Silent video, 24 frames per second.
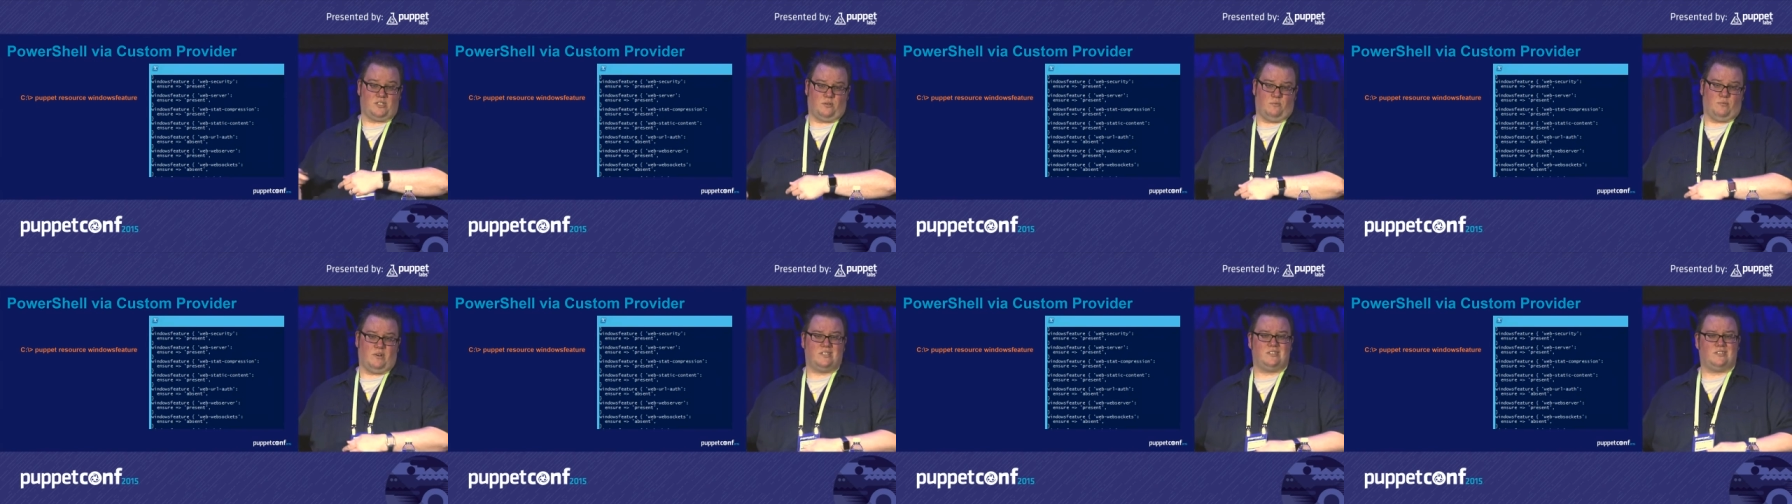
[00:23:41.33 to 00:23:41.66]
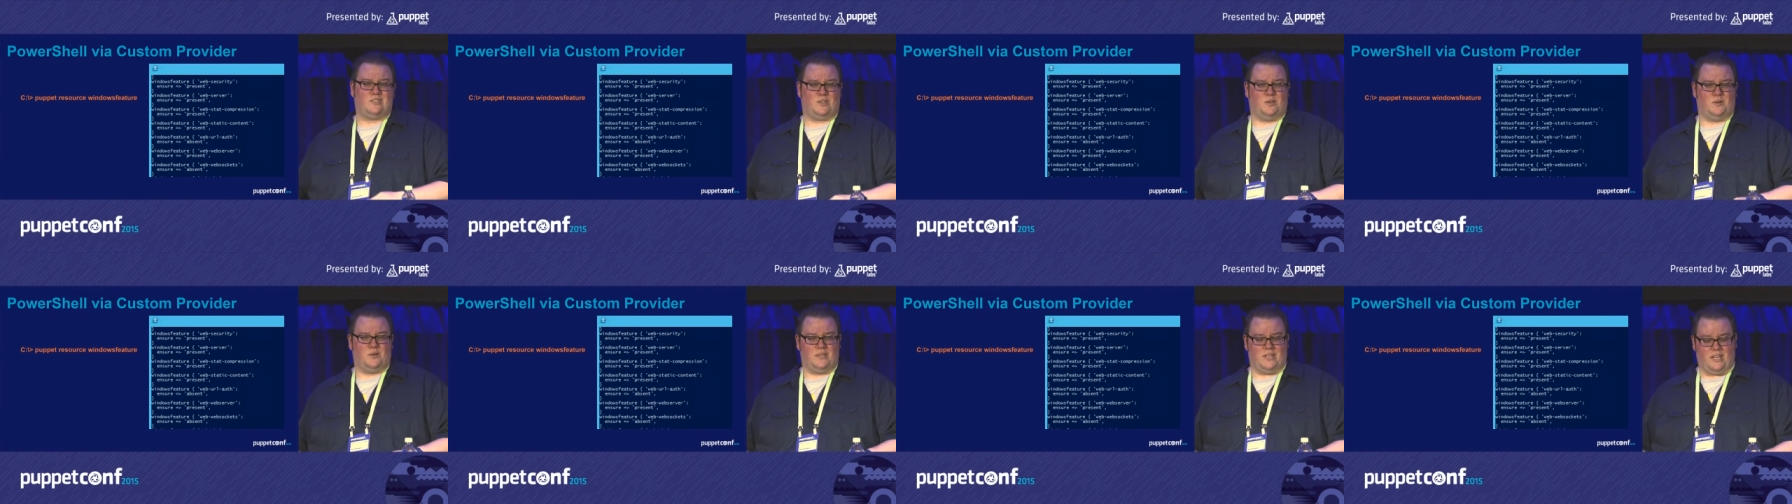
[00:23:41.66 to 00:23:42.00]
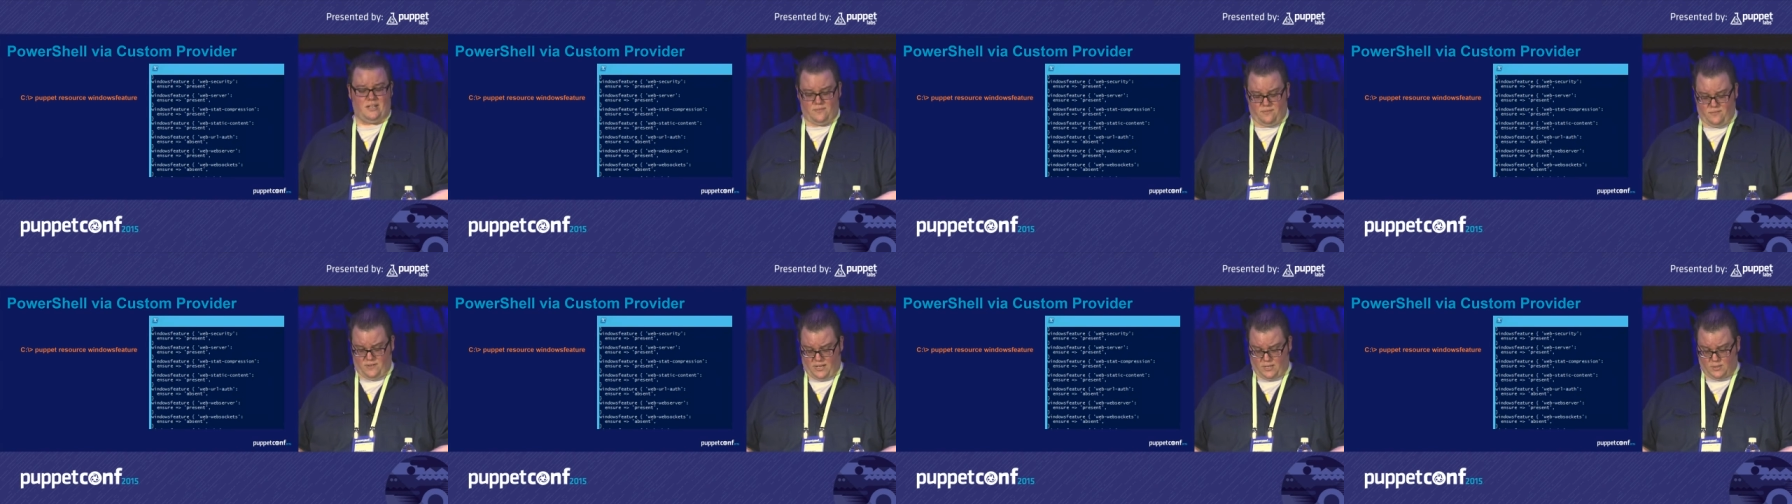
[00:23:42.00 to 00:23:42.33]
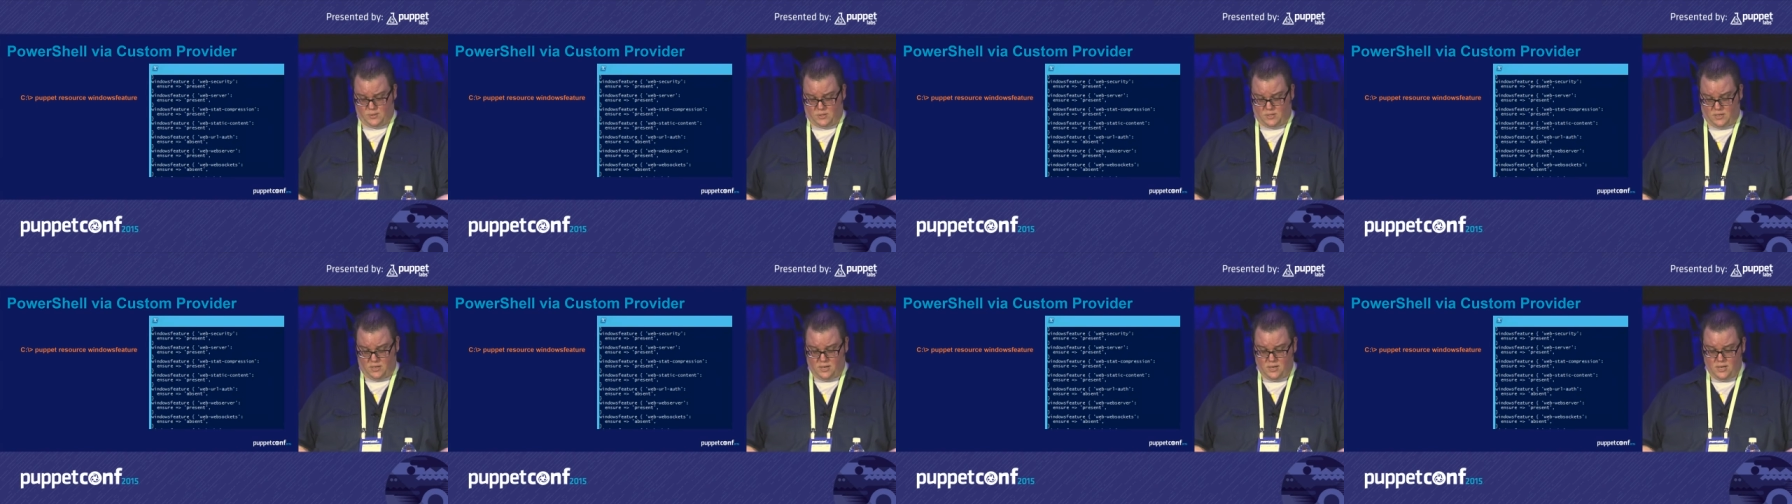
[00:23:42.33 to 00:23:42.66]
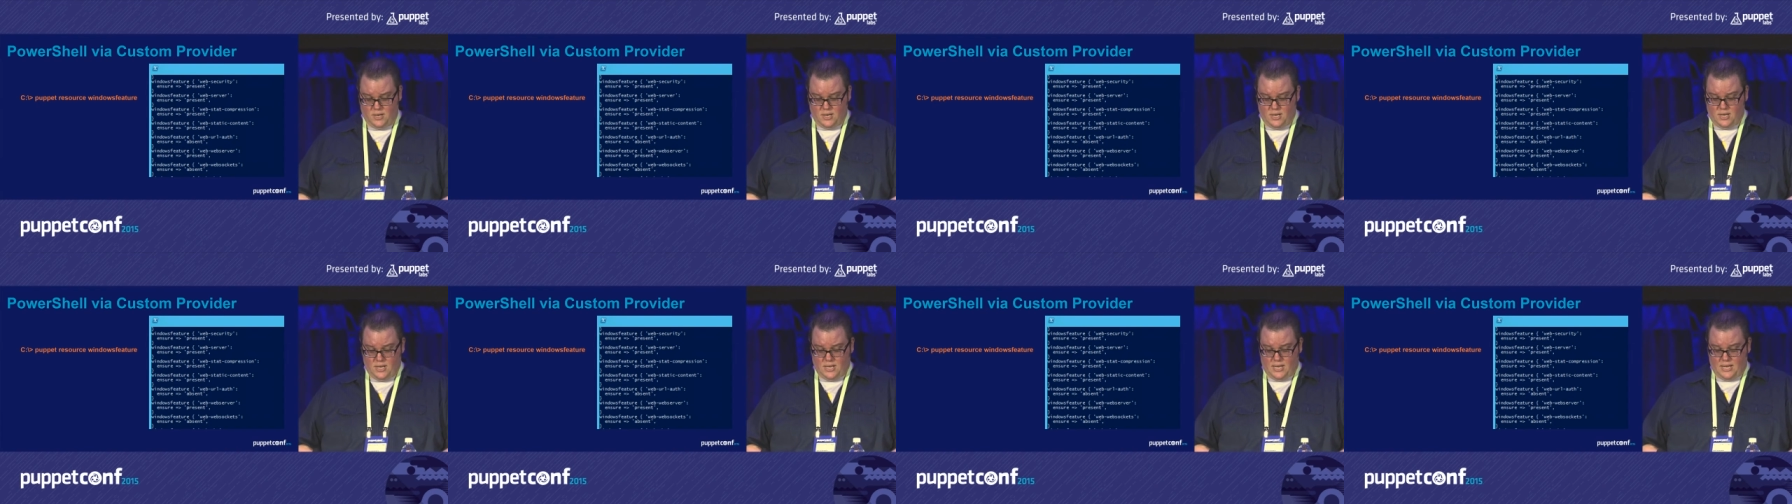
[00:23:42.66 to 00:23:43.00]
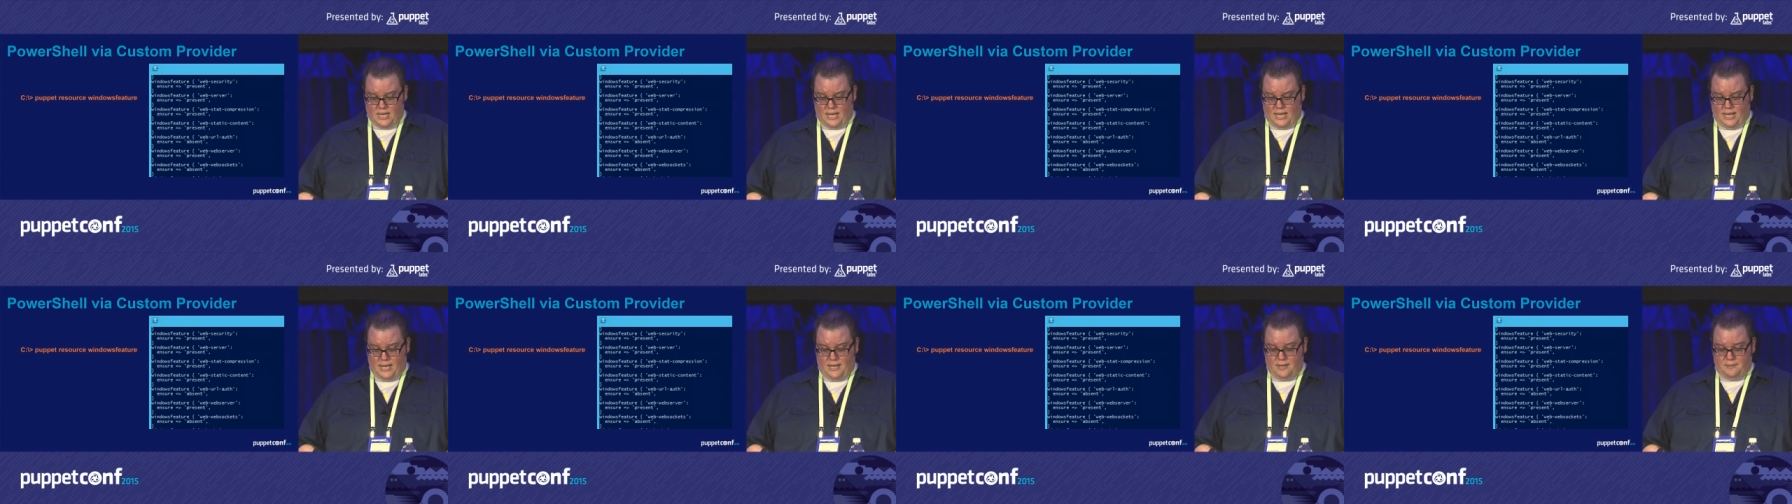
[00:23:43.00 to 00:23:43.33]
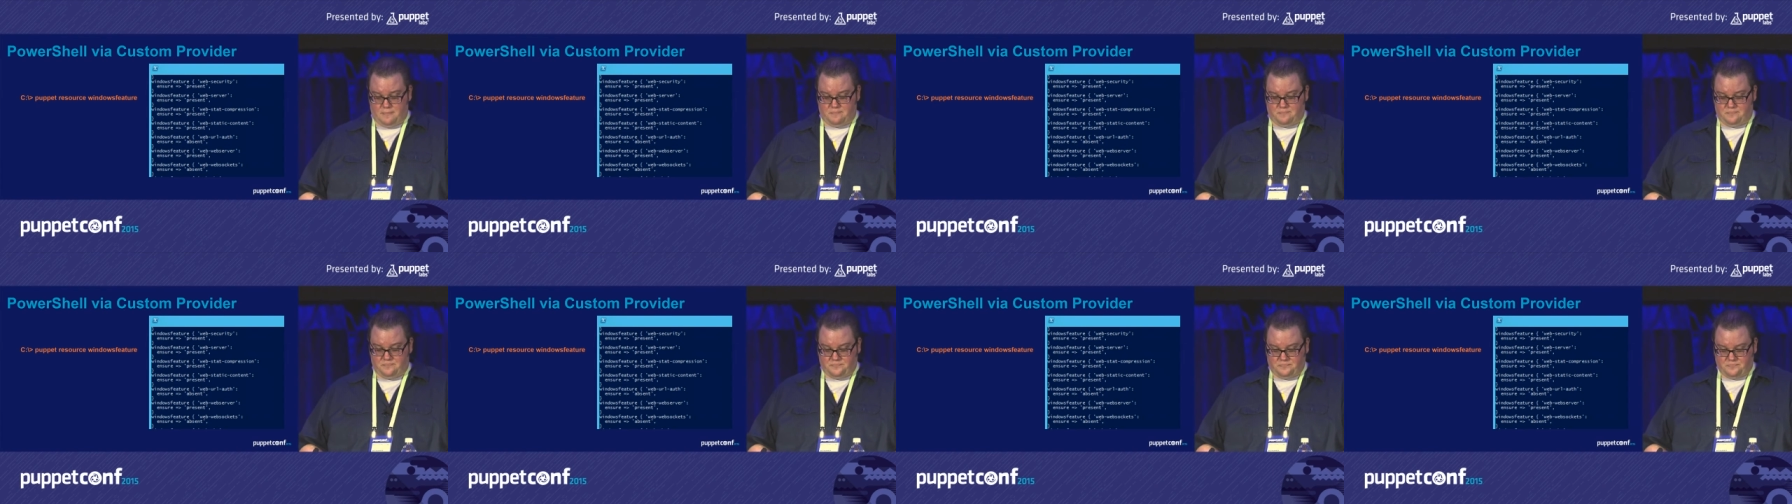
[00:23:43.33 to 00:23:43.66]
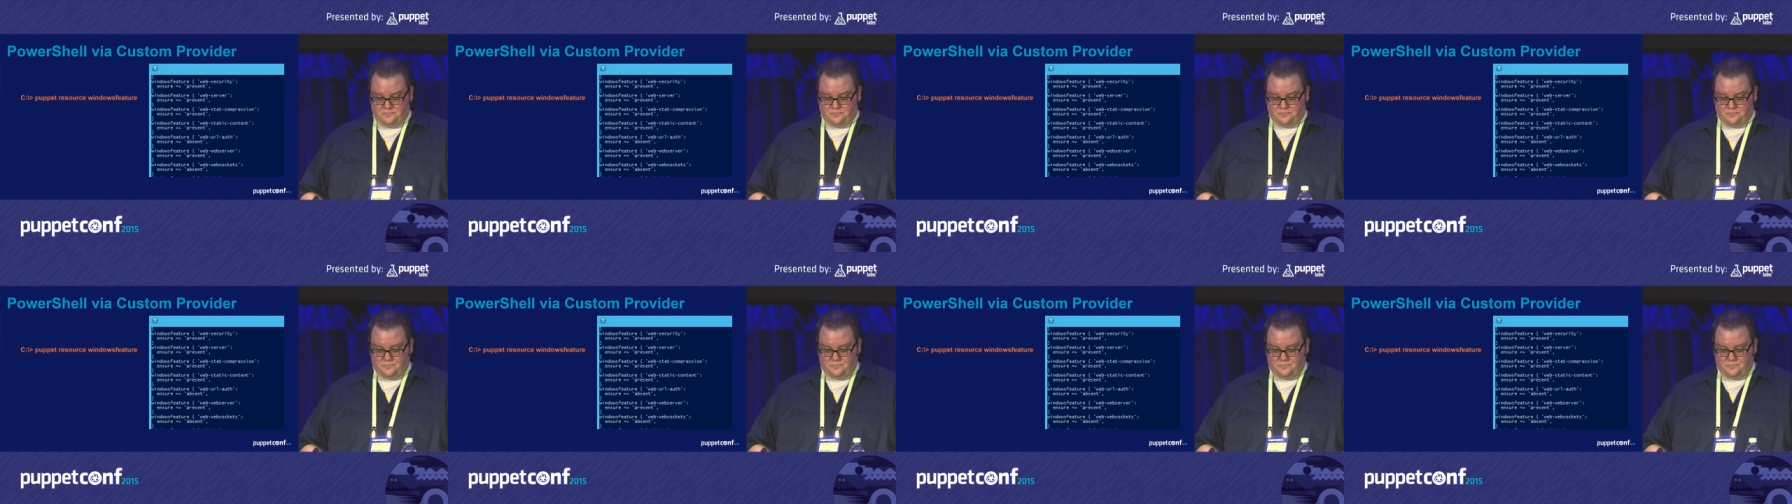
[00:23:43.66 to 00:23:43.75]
the runs go a lot faster. Um,